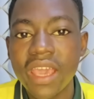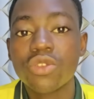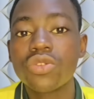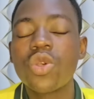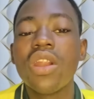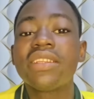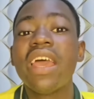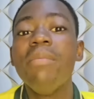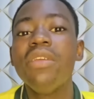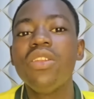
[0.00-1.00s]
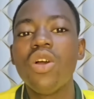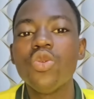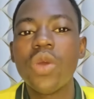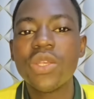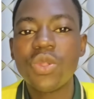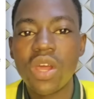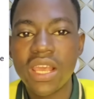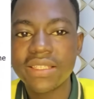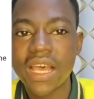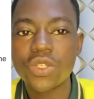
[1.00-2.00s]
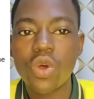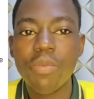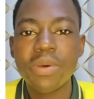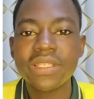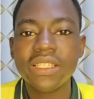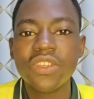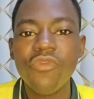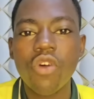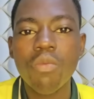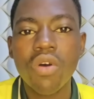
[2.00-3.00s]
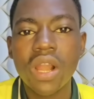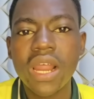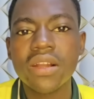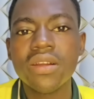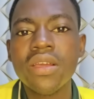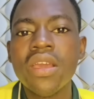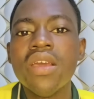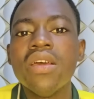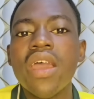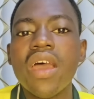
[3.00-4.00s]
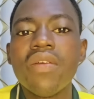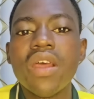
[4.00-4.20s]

10 million US dollars as compensation for moral and